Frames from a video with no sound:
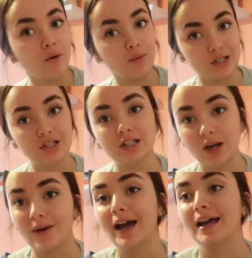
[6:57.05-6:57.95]
we should
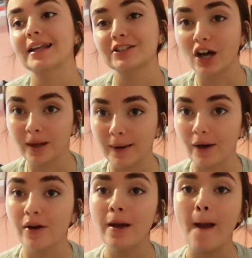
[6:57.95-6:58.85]
go ahead and talk
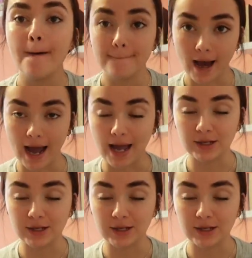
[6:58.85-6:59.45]
about my